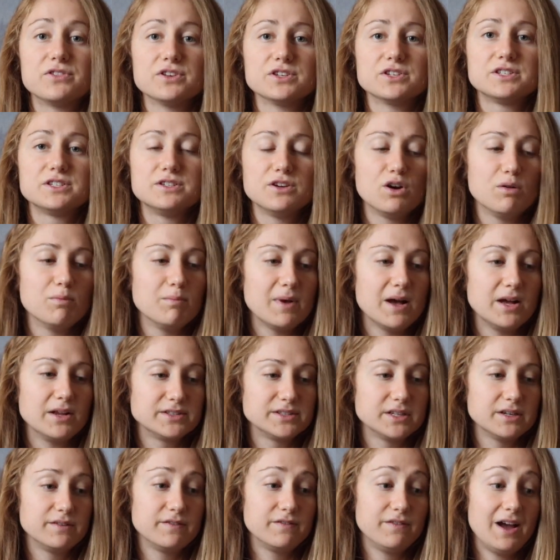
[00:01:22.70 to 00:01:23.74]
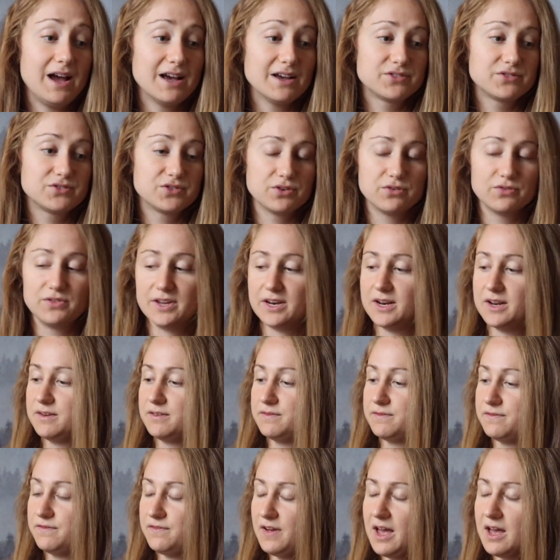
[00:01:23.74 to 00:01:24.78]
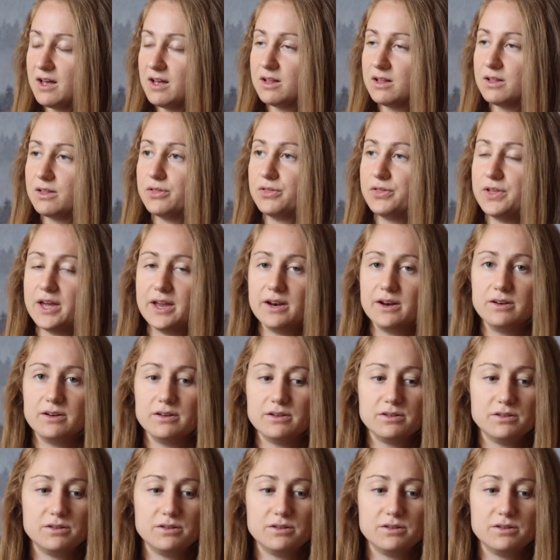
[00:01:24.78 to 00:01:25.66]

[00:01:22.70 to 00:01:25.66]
the snow melted faster than it fell, then